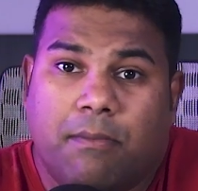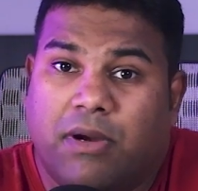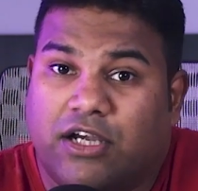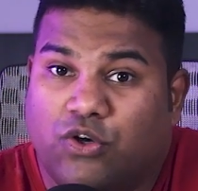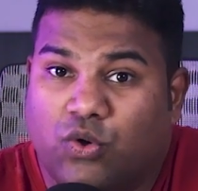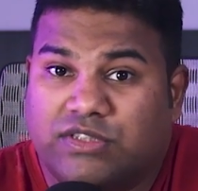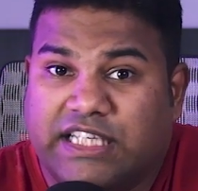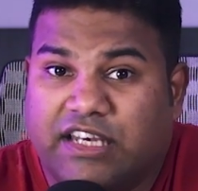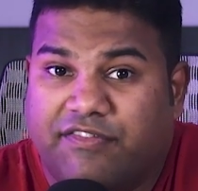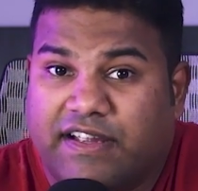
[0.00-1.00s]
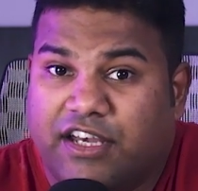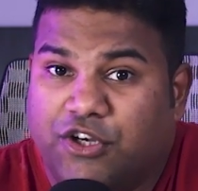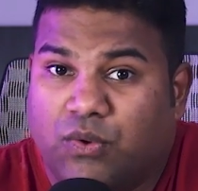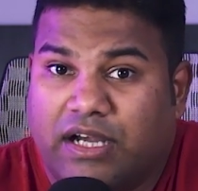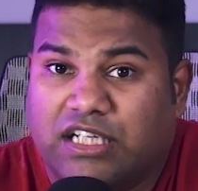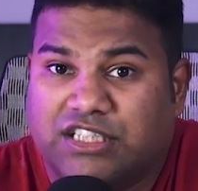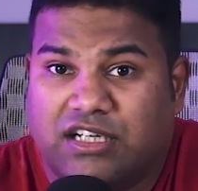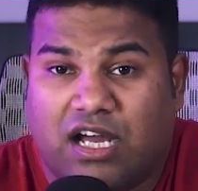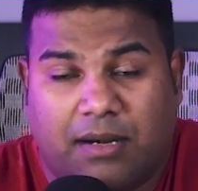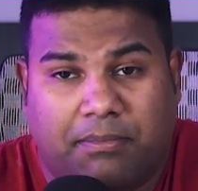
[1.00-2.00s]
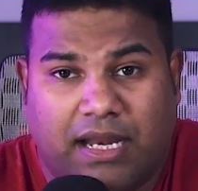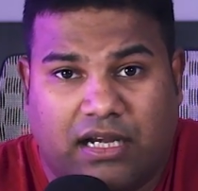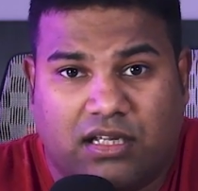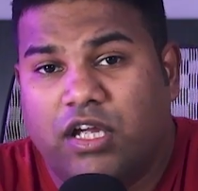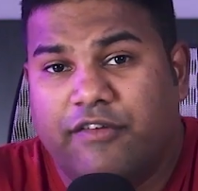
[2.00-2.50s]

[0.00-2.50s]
but no significant new addition are planned.